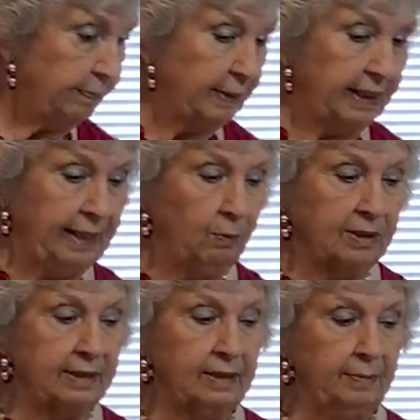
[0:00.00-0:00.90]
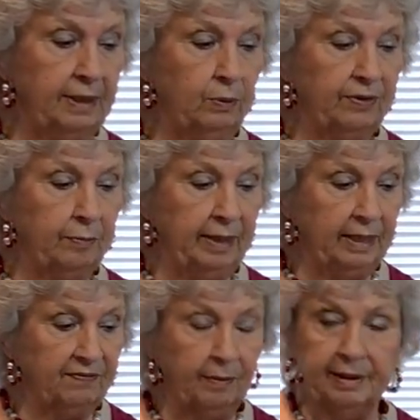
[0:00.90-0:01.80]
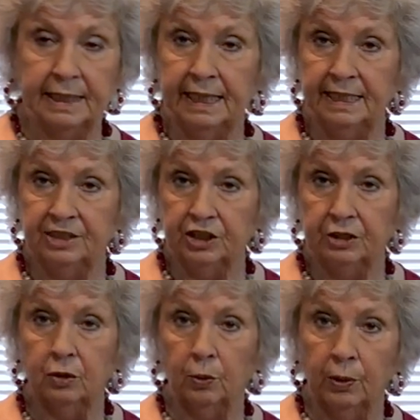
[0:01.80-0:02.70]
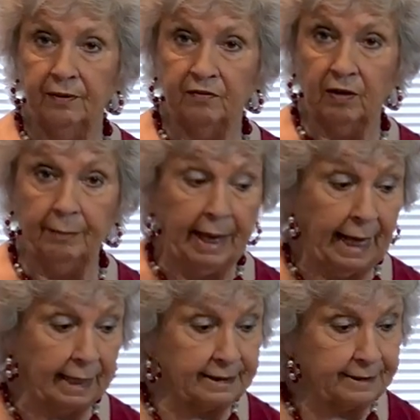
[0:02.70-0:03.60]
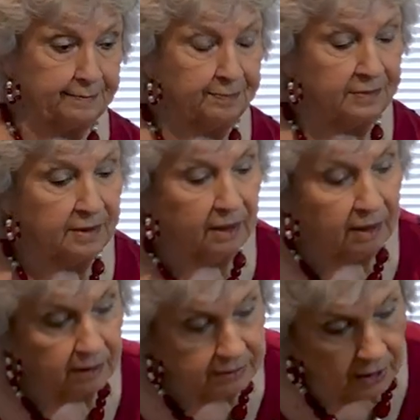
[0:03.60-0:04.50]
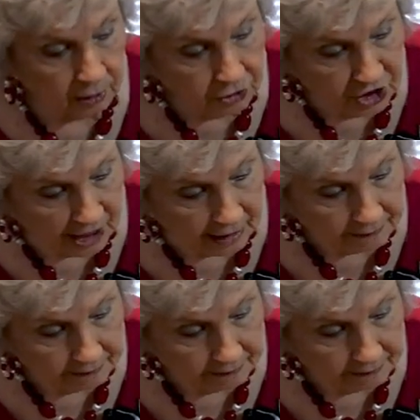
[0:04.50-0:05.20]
but he wants to be with me if I'm in the kitchen or wherever I'm at. Don't ya?